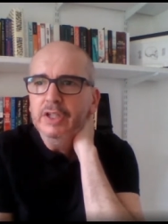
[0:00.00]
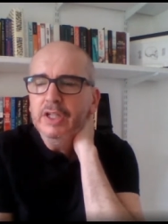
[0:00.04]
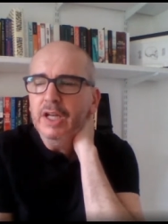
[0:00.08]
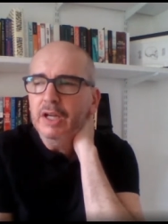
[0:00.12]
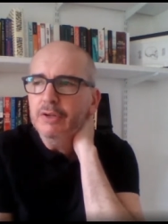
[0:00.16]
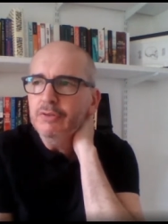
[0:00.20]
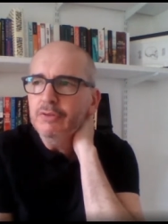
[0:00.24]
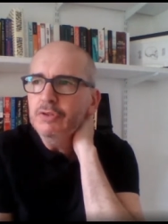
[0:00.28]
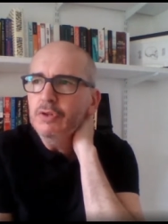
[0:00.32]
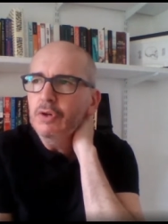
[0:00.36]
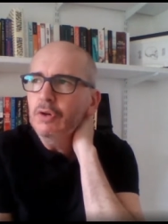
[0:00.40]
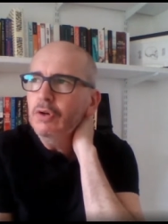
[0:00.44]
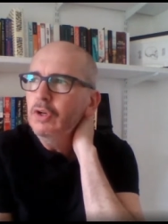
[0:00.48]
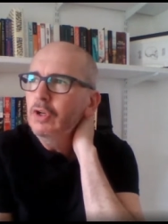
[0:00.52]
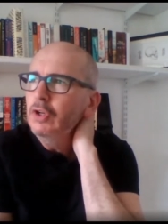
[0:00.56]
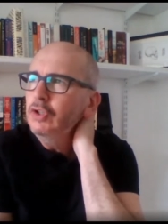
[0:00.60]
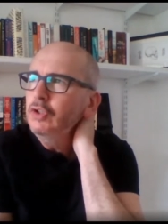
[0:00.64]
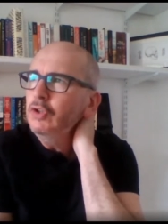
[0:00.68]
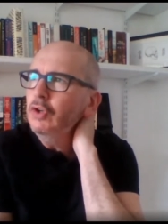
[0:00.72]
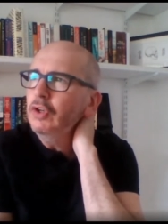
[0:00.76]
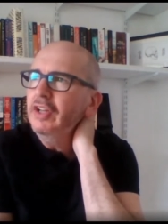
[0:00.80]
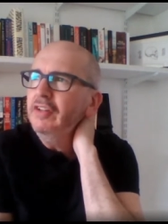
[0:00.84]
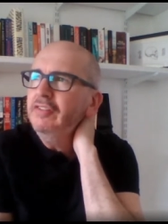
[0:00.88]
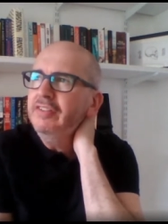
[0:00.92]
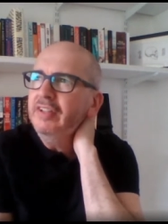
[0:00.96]
you know
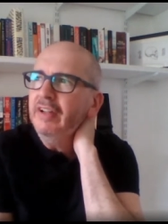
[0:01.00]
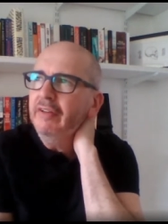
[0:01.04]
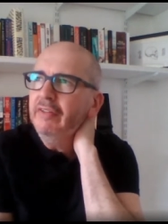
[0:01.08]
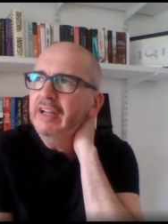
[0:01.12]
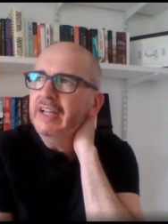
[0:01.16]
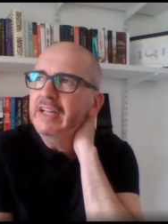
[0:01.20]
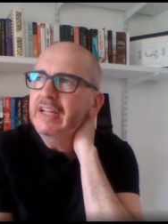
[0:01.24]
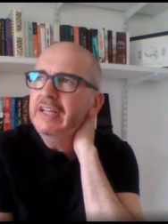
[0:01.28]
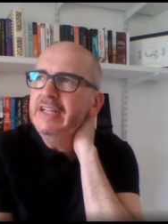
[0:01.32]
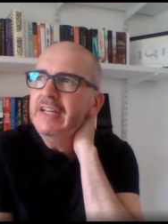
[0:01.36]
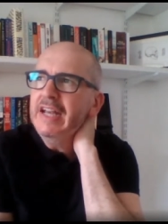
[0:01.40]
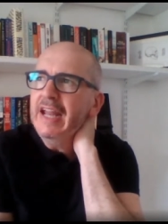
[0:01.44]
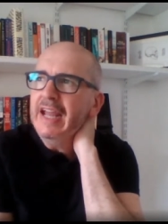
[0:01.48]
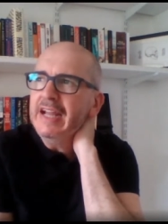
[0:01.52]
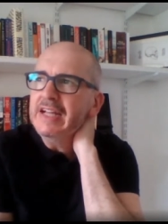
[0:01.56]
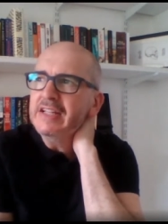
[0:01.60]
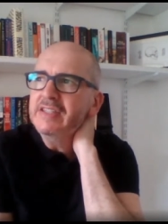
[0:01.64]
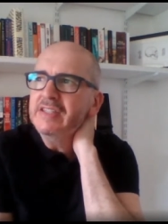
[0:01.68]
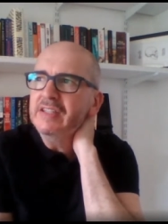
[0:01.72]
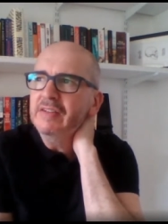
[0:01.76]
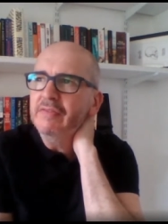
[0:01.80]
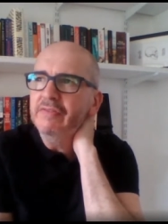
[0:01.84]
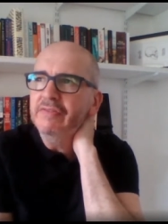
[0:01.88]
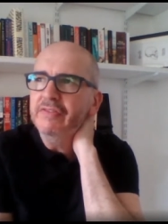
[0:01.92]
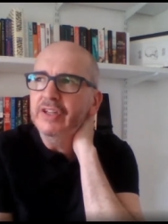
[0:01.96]
not not necessarily a
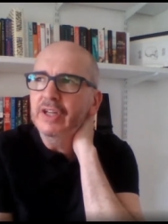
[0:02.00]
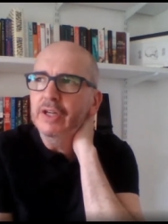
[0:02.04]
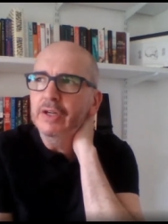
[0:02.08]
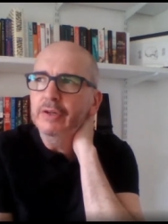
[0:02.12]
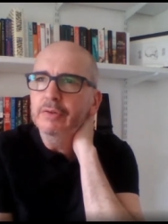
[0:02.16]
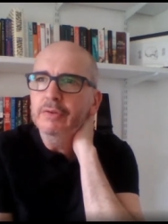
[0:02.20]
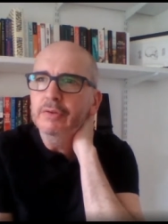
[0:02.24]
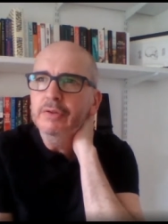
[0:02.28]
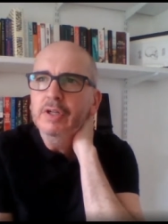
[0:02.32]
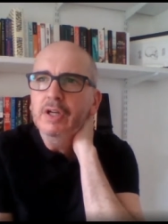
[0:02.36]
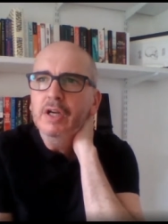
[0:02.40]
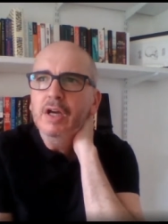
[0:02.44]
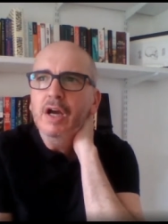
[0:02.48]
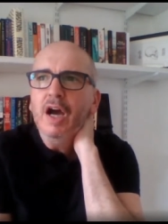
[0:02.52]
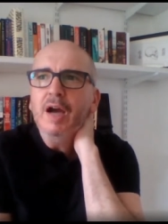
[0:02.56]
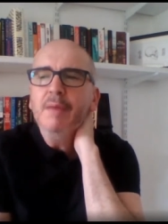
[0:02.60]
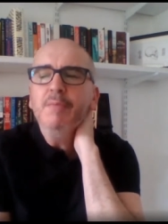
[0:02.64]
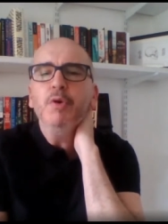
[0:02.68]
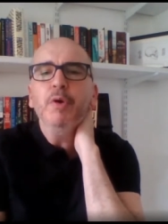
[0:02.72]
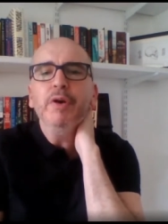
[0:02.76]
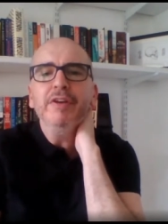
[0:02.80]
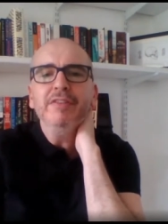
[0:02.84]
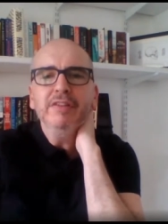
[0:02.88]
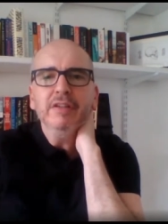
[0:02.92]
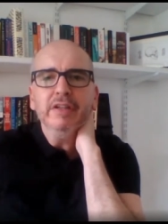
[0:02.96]
negative view
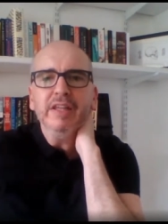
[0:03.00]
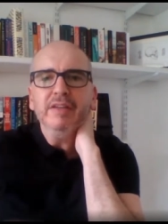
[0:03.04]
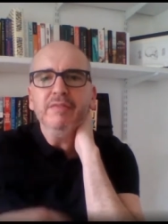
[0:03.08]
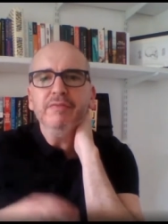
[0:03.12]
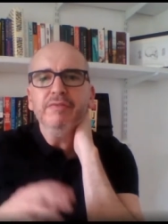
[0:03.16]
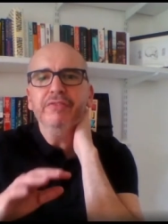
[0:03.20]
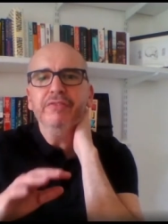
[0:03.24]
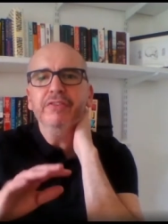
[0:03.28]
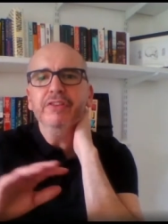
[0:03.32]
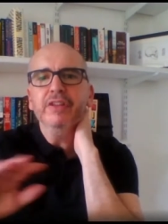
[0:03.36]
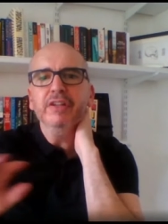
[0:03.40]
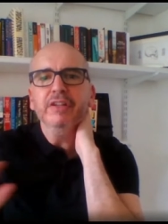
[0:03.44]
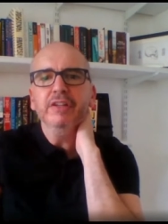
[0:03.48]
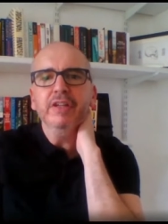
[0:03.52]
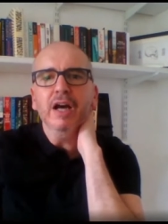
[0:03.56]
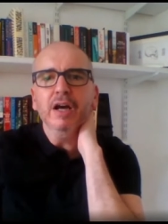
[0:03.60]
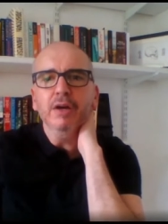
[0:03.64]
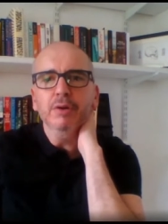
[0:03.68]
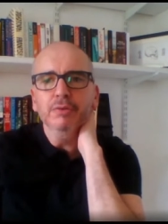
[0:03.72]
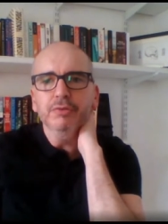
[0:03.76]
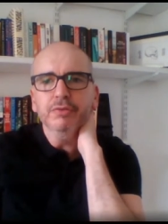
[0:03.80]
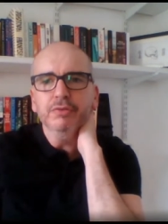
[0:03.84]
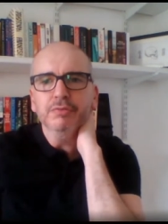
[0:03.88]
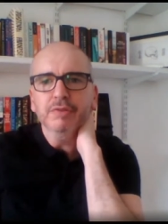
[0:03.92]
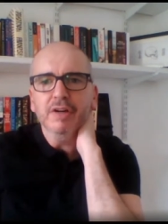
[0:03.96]
I'm always looking for the
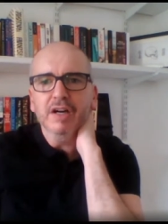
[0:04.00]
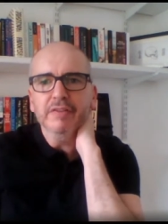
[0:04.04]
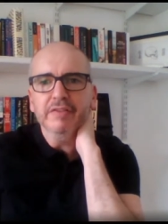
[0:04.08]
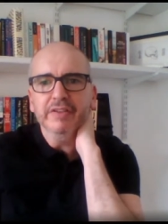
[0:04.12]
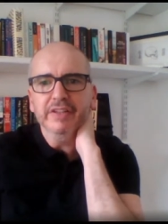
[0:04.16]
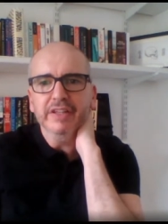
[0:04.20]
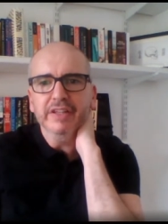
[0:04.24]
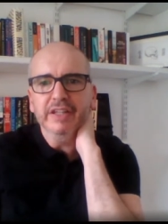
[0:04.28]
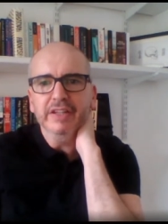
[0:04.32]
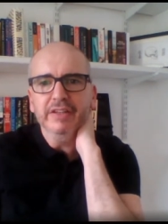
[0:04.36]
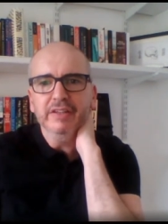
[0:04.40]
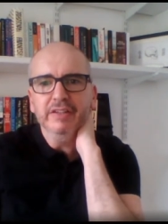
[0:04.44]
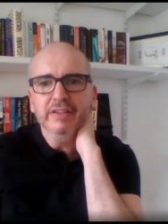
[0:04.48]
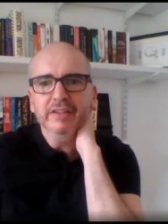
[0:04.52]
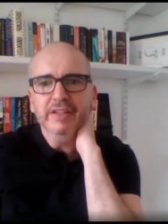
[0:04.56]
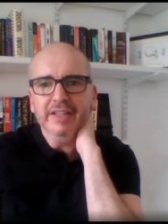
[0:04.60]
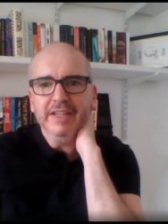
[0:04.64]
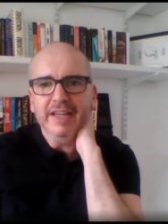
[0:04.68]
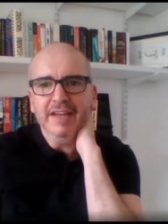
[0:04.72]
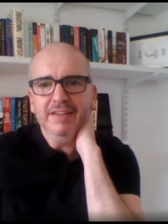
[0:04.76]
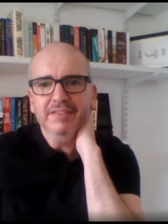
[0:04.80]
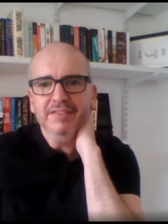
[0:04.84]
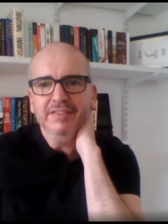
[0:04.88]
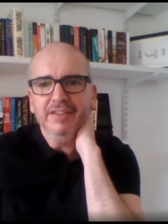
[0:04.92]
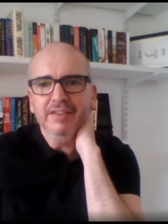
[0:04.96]
no's rather than the
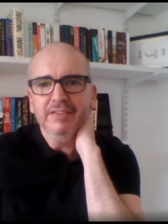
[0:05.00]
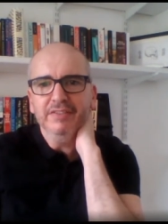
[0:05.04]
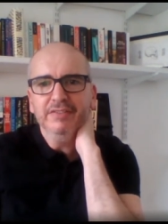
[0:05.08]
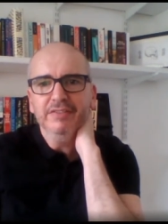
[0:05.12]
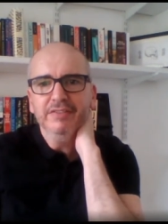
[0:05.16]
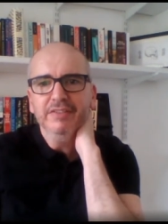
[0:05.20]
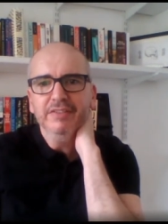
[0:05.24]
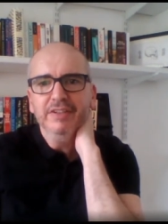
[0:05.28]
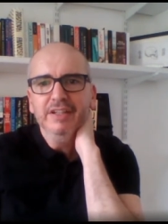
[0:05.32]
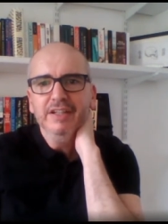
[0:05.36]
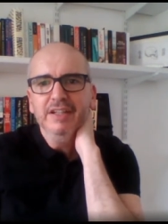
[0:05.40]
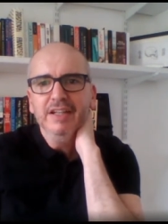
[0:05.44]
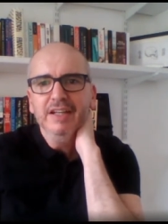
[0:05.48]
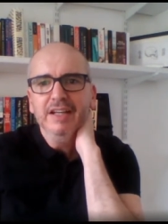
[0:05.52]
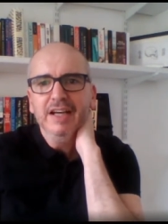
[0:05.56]
yeses